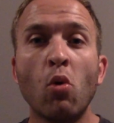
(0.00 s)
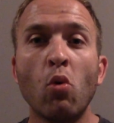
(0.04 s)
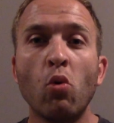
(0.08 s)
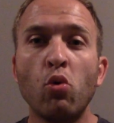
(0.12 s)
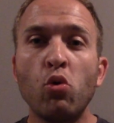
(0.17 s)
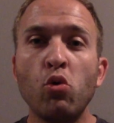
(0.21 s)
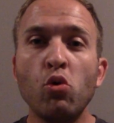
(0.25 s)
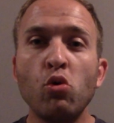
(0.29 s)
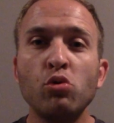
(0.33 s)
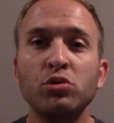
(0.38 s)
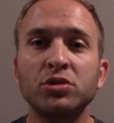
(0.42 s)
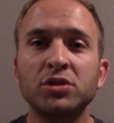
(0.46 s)

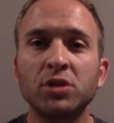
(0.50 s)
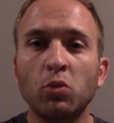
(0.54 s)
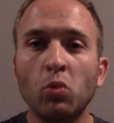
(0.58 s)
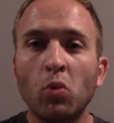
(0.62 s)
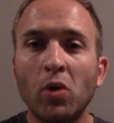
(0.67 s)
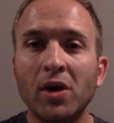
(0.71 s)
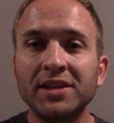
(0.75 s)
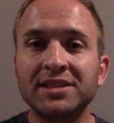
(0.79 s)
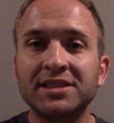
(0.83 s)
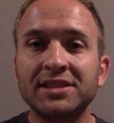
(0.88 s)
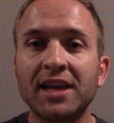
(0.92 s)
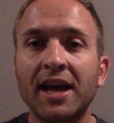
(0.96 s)
who's on
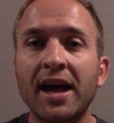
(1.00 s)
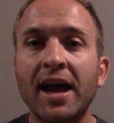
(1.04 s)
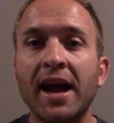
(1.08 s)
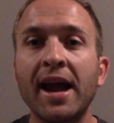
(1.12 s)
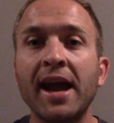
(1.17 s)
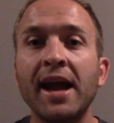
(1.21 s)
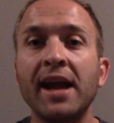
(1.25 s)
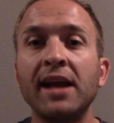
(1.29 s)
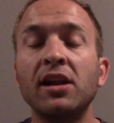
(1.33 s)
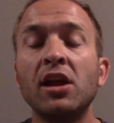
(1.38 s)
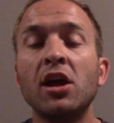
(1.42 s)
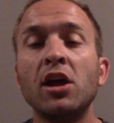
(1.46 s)
what
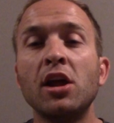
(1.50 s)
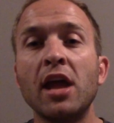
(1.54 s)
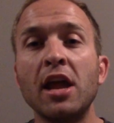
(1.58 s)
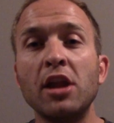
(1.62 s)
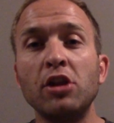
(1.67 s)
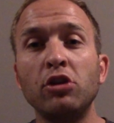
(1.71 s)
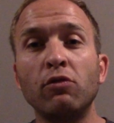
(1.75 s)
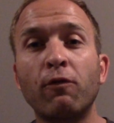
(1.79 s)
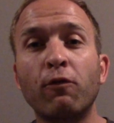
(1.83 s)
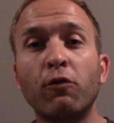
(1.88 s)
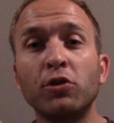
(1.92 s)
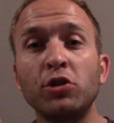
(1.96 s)
side,
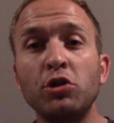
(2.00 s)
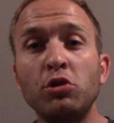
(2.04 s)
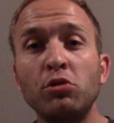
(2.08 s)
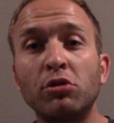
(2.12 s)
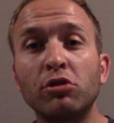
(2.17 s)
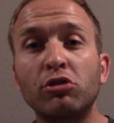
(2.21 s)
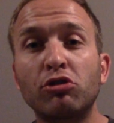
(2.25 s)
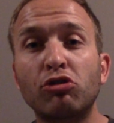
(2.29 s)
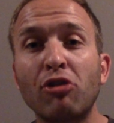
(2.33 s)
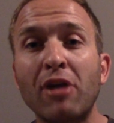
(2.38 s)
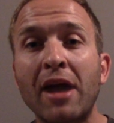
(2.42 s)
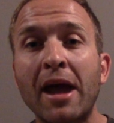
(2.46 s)
and for you
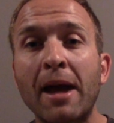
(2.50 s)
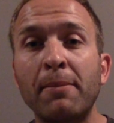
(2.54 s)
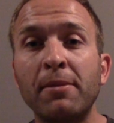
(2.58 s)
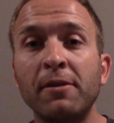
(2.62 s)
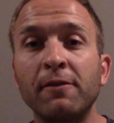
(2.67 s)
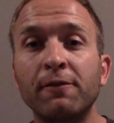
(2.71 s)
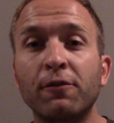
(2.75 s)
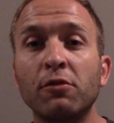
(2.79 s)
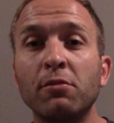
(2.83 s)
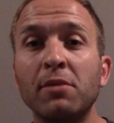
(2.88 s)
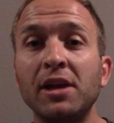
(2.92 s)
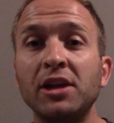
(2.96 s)
to grab
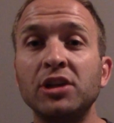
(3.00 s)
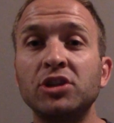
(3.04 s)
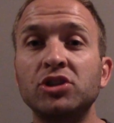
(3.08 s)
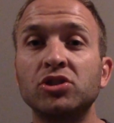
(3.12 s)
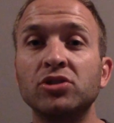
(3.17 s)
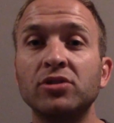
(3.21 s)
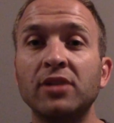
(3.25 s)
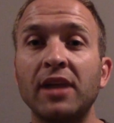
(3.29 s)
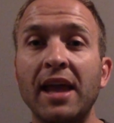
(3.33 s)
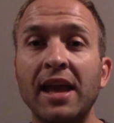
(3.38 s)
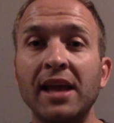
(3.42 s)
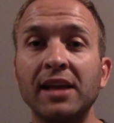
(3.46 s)

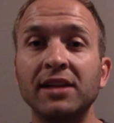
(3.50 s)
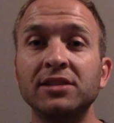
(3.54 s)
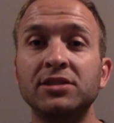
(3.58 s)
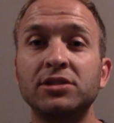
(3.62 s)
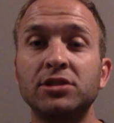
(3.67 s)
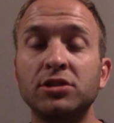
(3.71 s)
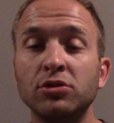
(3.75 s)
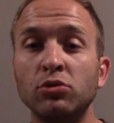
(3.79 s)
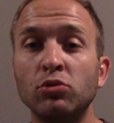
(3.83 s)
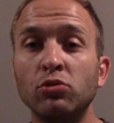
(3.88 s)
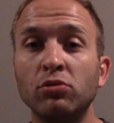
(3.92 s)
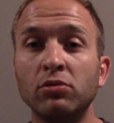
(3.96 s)
information and
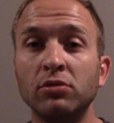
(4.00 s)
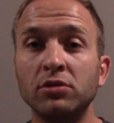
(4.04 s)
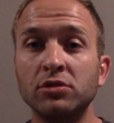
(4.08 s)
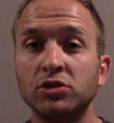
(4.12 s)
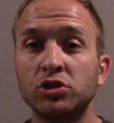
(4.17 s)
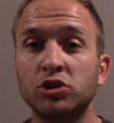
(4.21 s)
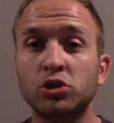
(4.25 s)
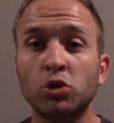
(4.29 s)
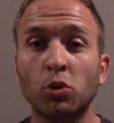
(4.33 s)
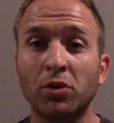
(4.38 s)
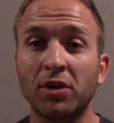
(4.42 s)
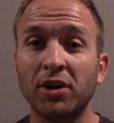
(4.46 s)
to
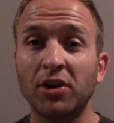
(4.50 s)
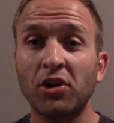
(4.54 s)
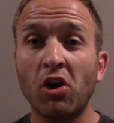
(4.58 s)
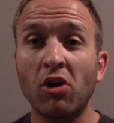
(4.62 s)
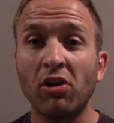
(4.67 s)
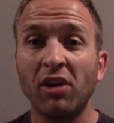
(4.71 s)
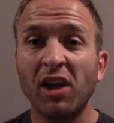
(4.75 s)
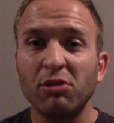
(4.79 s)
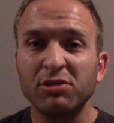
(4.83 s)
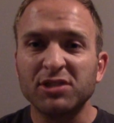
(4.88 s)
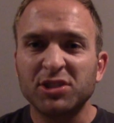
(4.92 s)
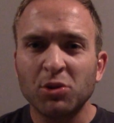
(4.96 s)
sort it all out.